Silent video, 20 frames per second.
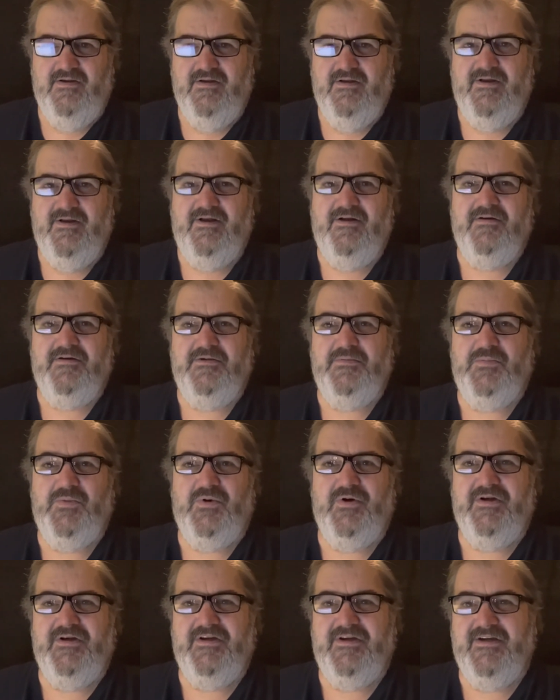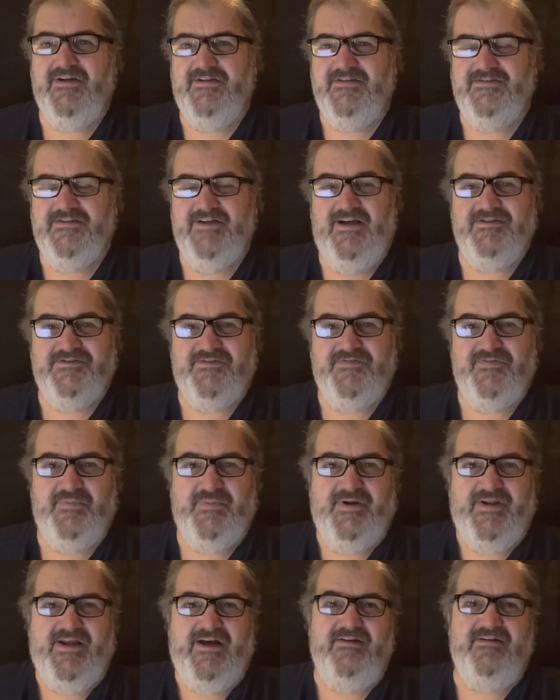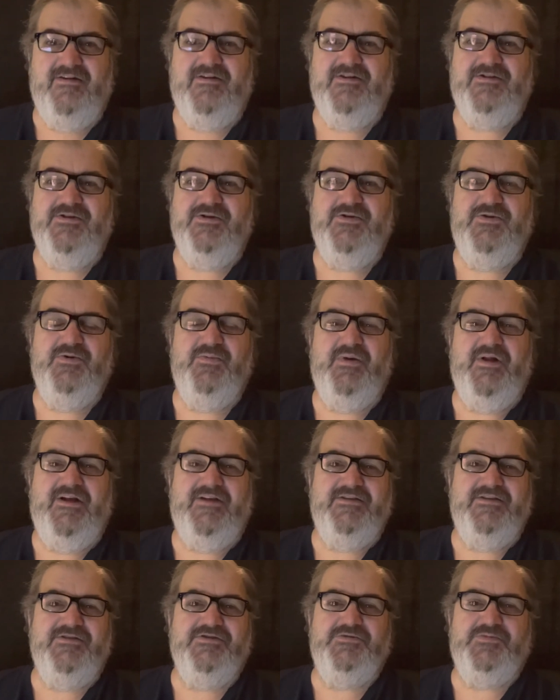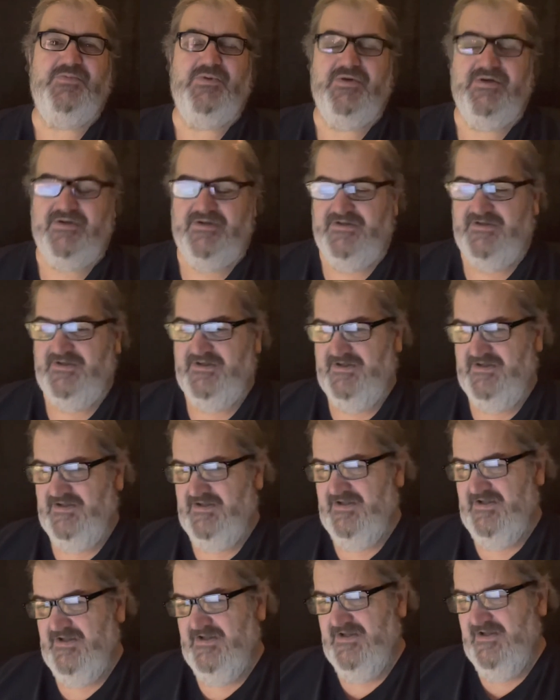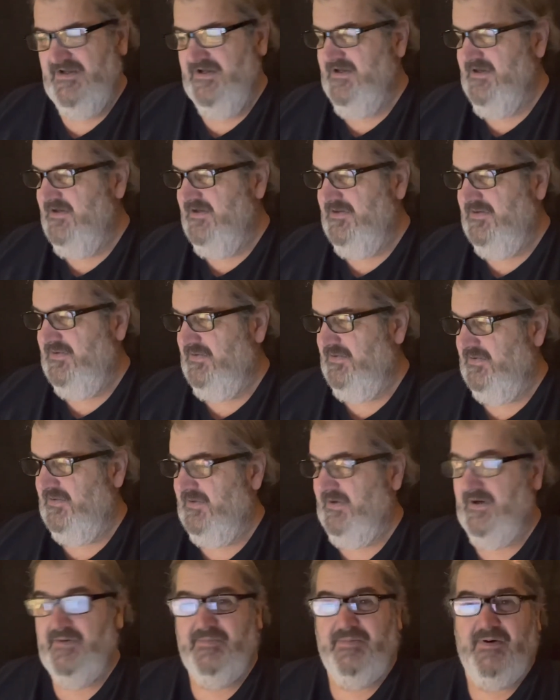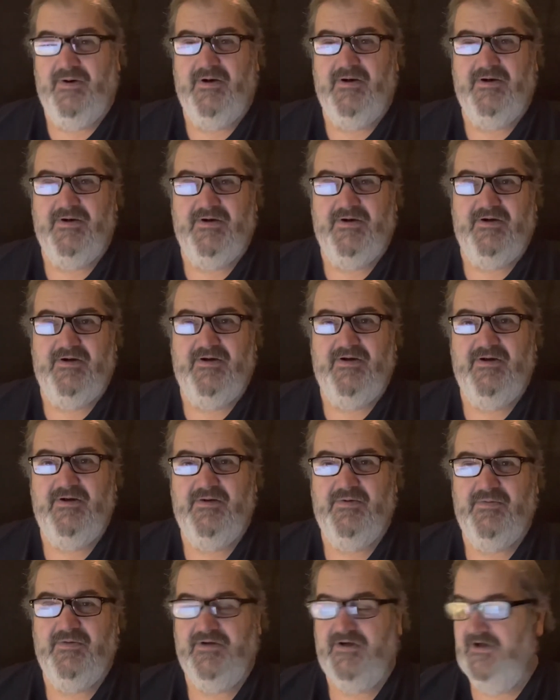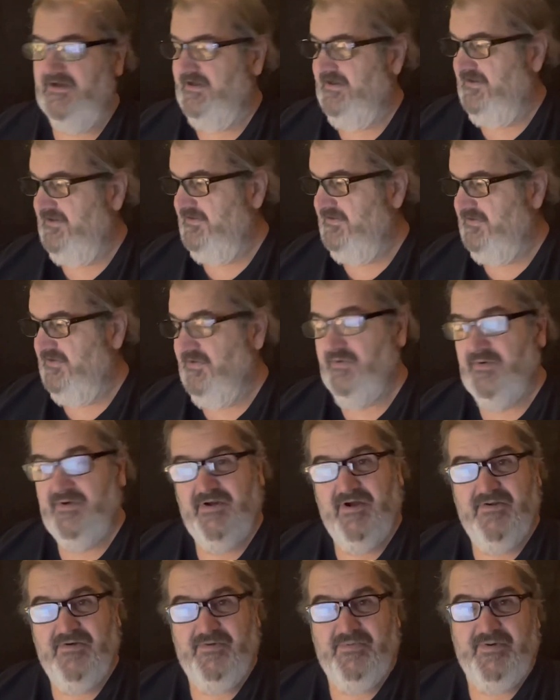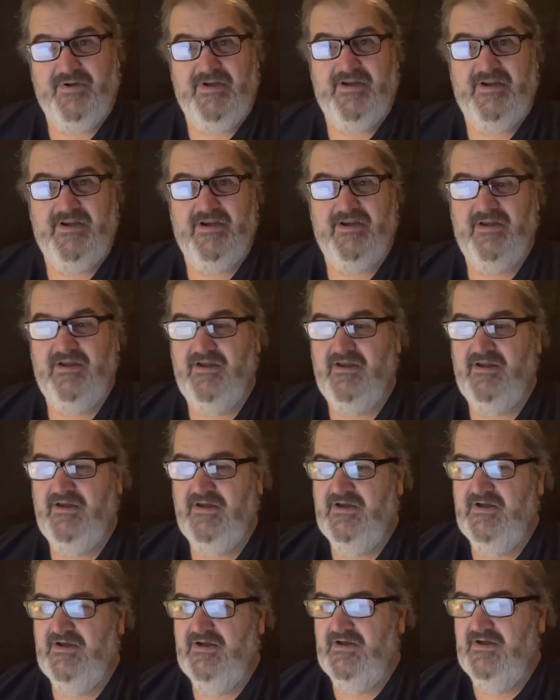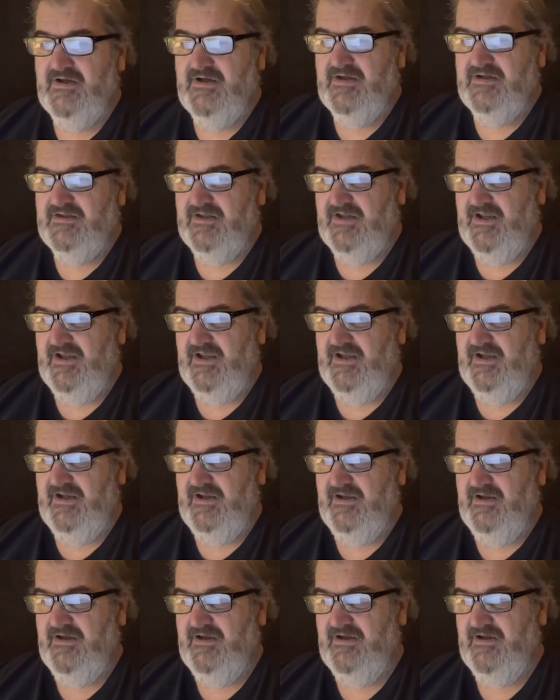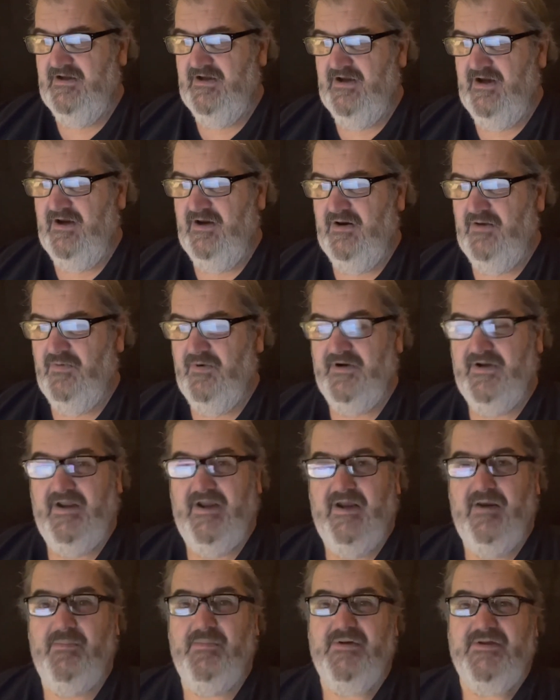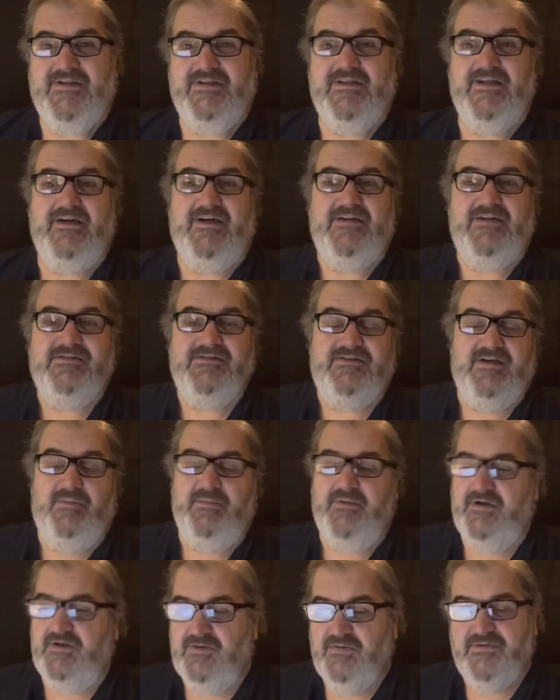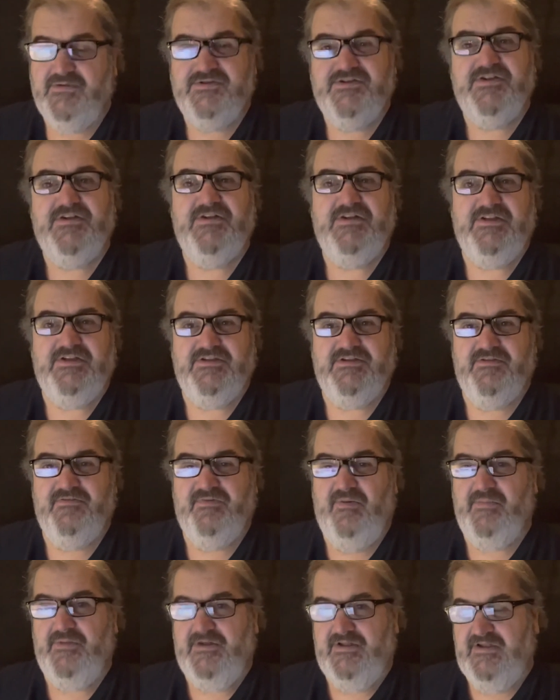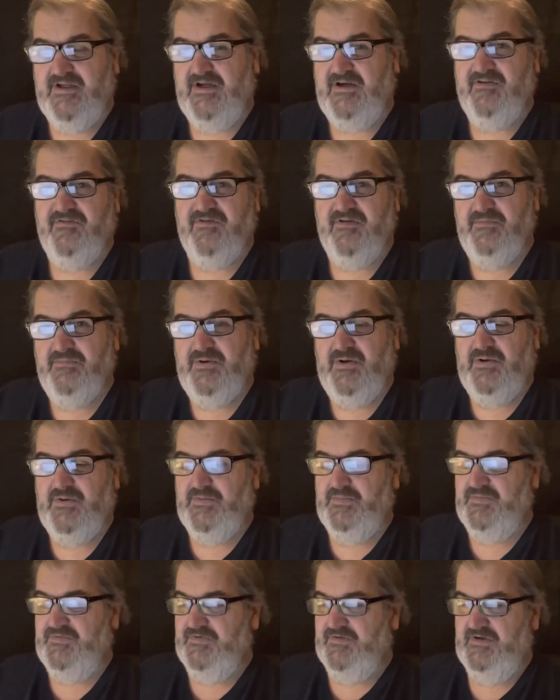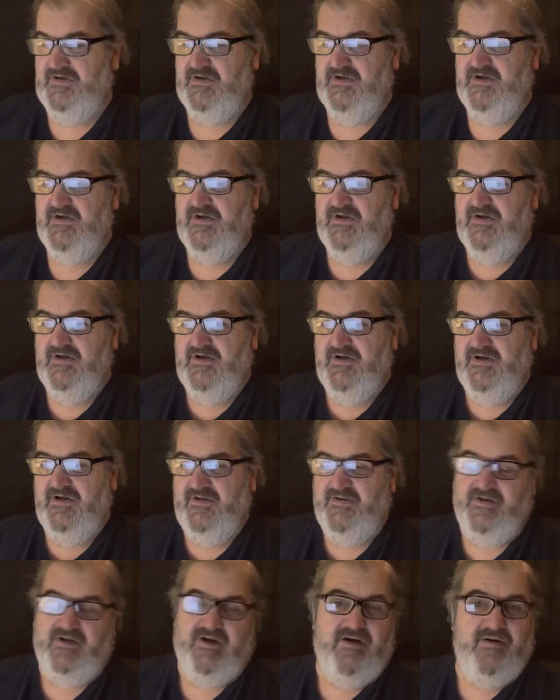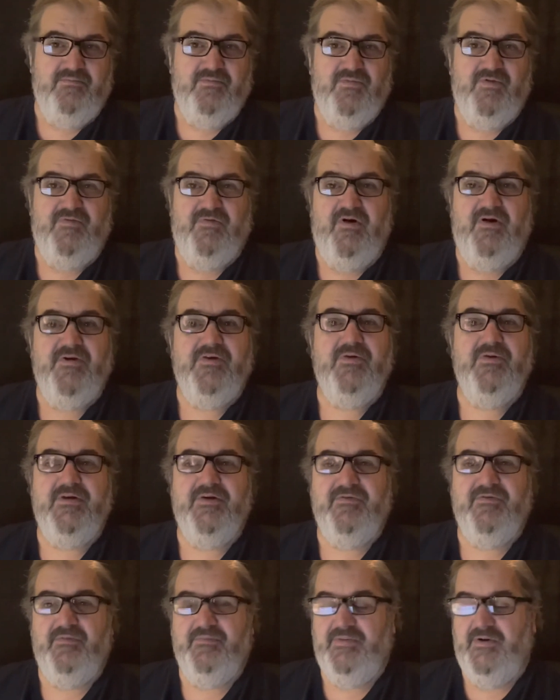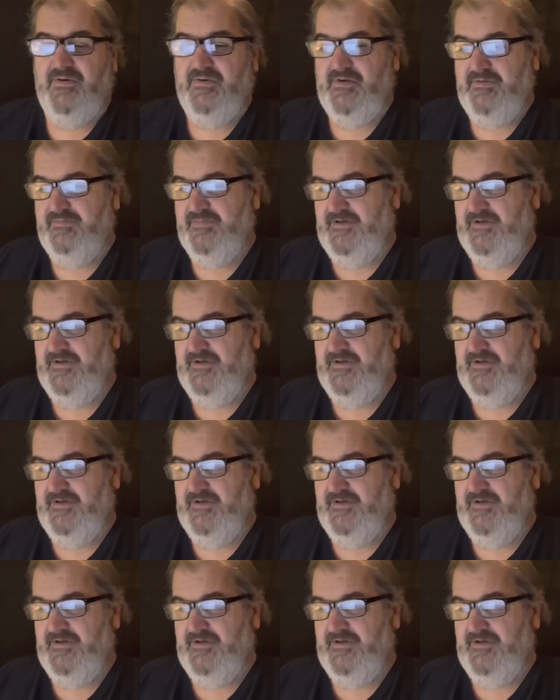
Well, good morning, kids. How's everybody out there in YouTube land this morning? Old Grandpa here. We're going to do another reading today, uh, one of Emily Dickinson. I'm going to do a series of Emily Dickinson poems, and then I'll move on to a different poet.